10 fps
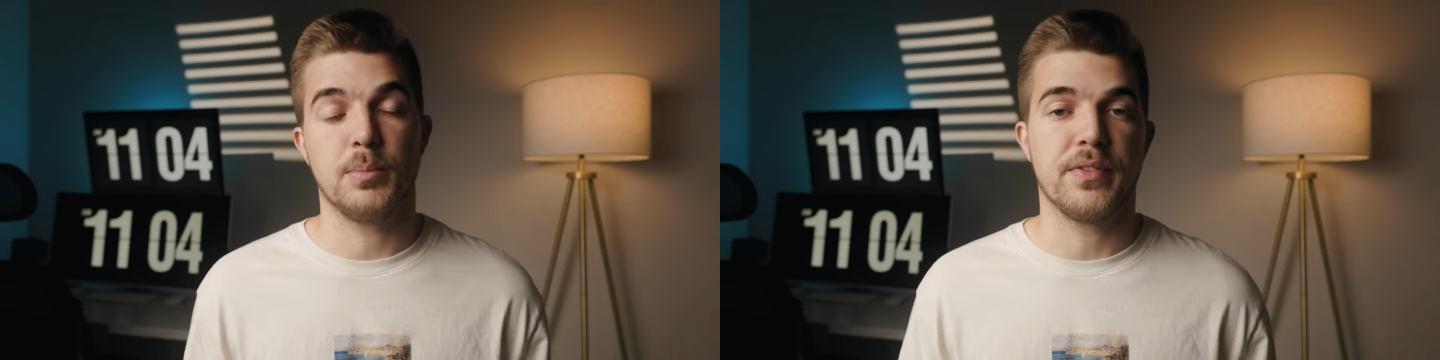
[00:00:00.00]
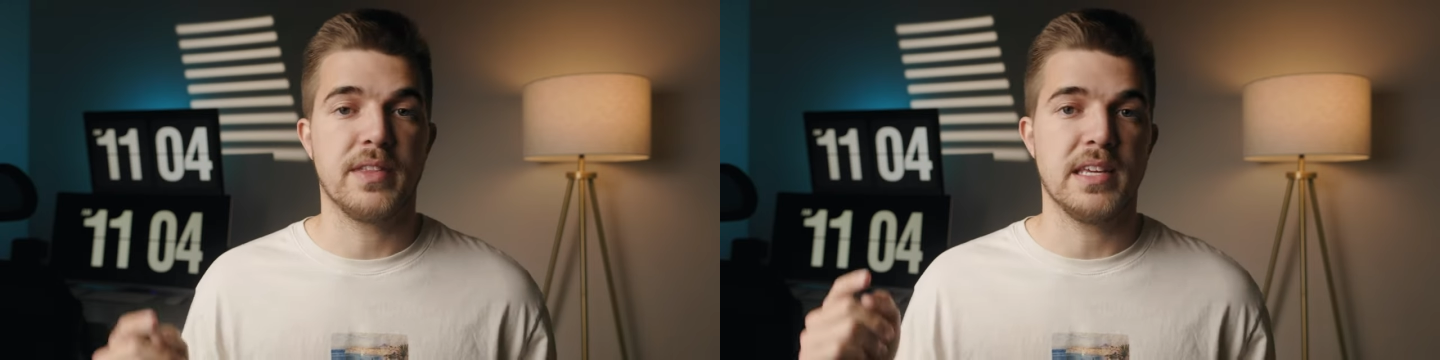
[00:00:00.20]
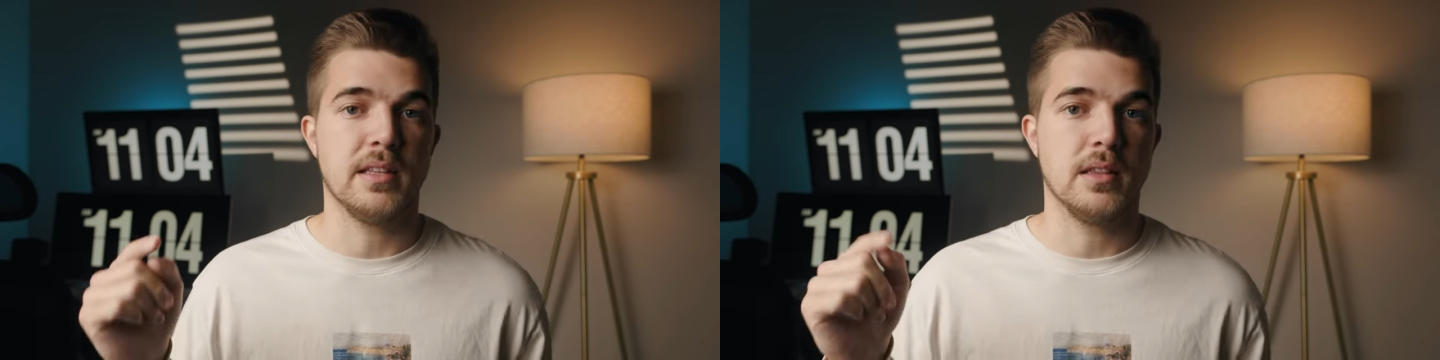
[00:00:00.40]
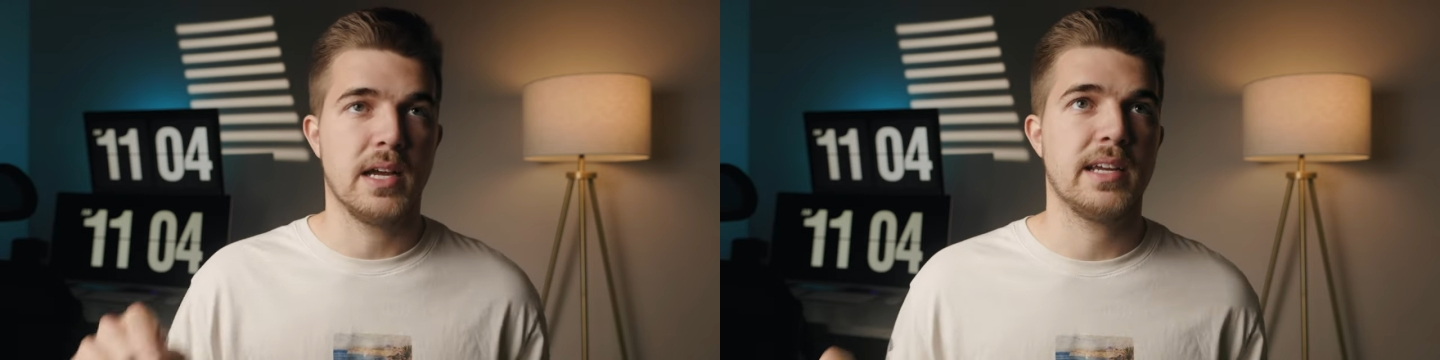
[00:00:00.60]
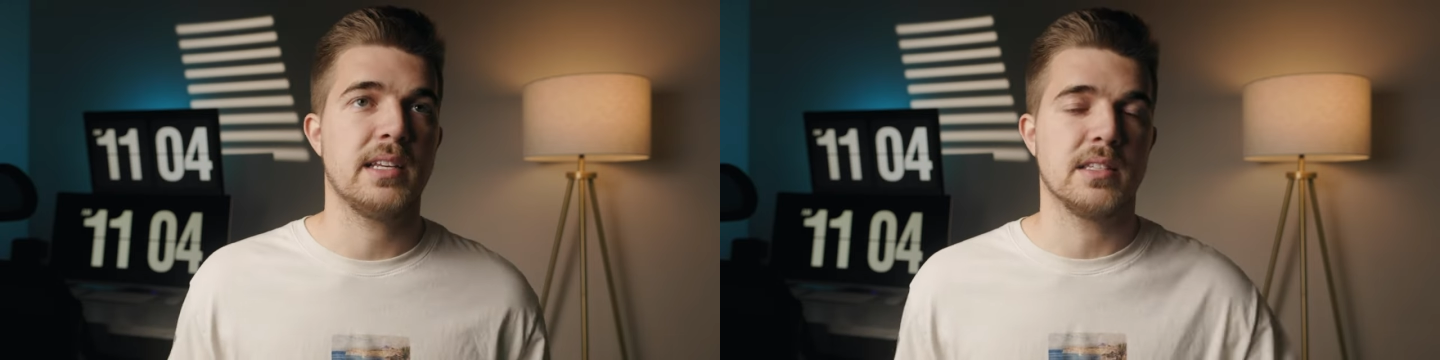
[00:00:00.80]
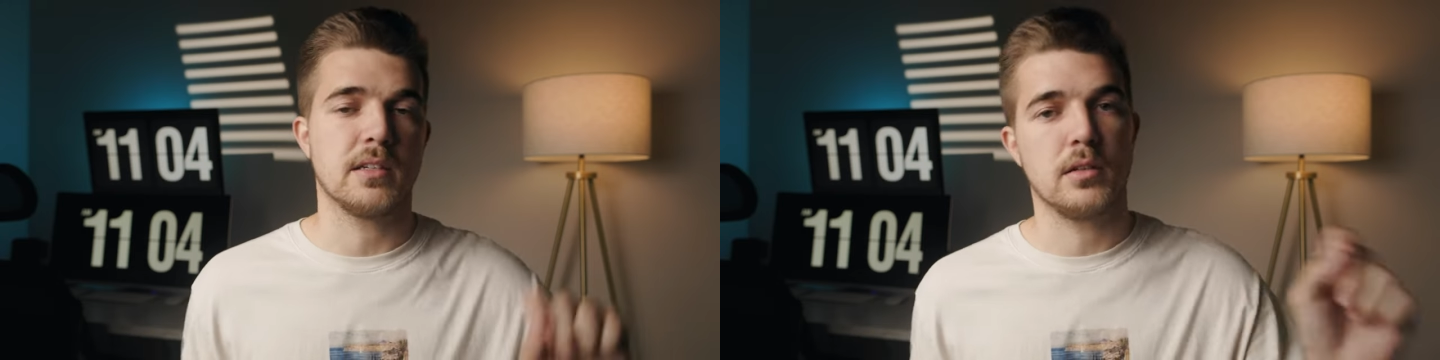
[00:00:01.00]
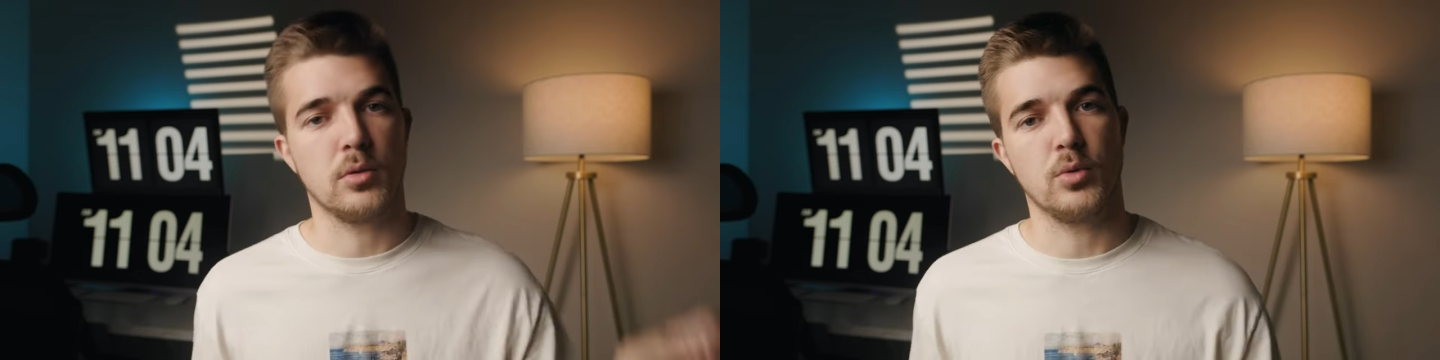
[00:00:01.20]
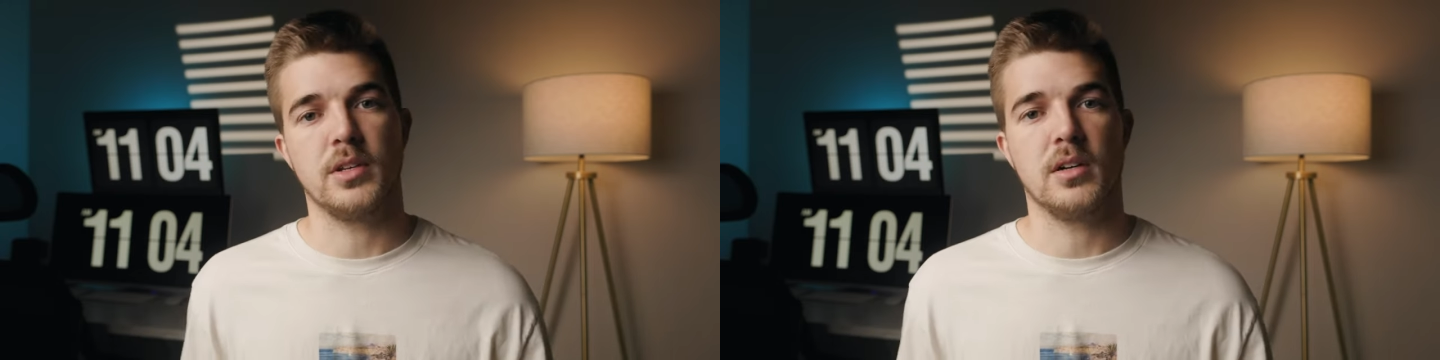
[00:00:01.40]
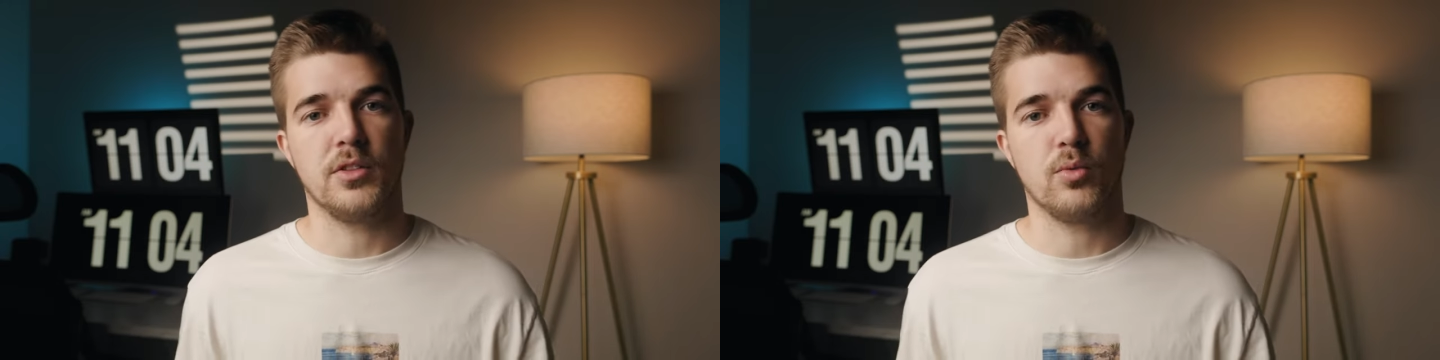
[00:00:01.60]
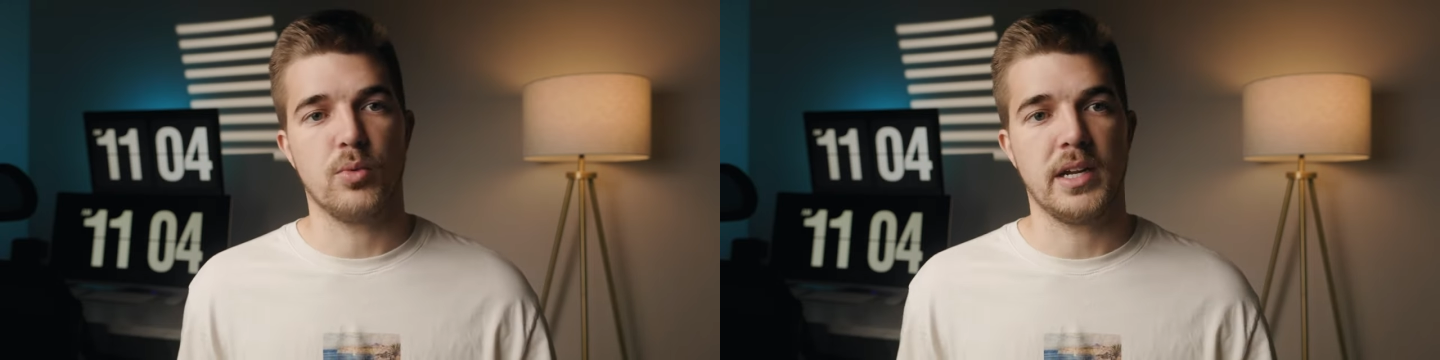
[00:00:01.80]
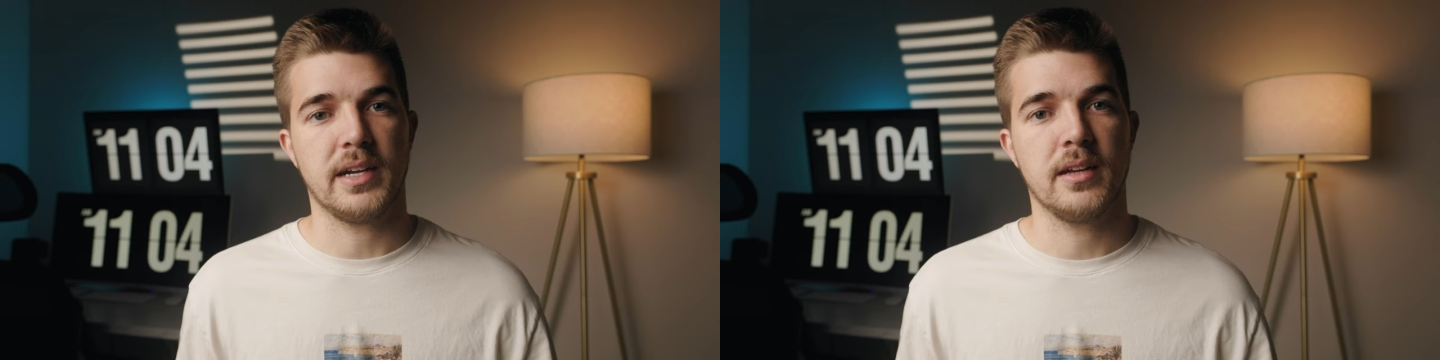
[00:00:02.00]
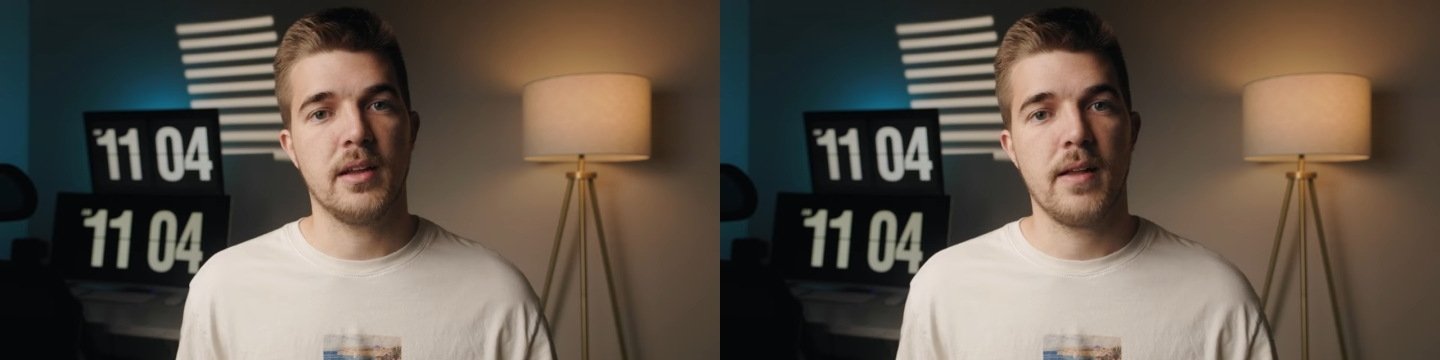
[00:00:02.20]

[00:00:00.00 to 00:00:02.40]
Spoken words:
but the light is included on the rig,